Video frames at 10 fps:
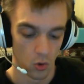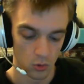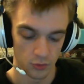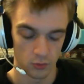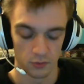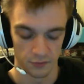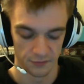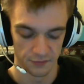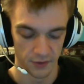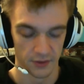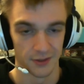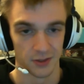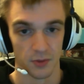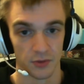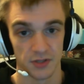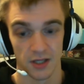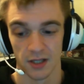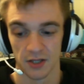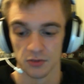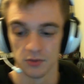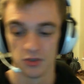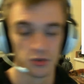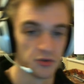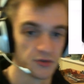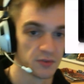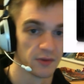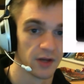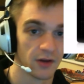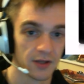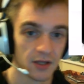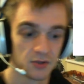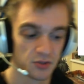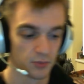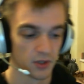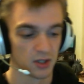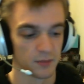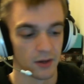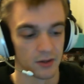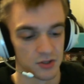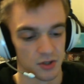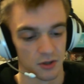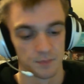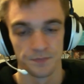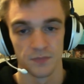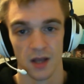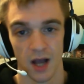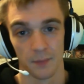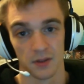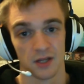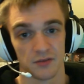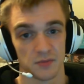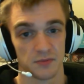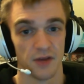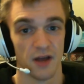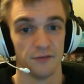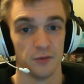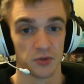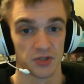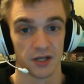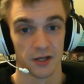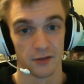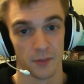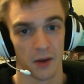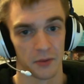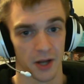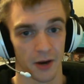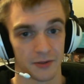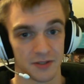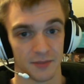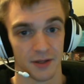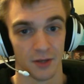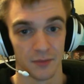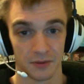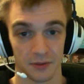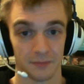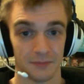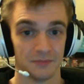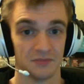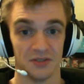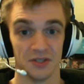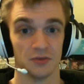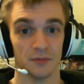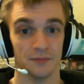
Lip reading: They're all fun little models. I do enjoy using them every now and again, just breaking them out and going, I'm going to have some 4 slightly overpowered characters in my army, go deal with them.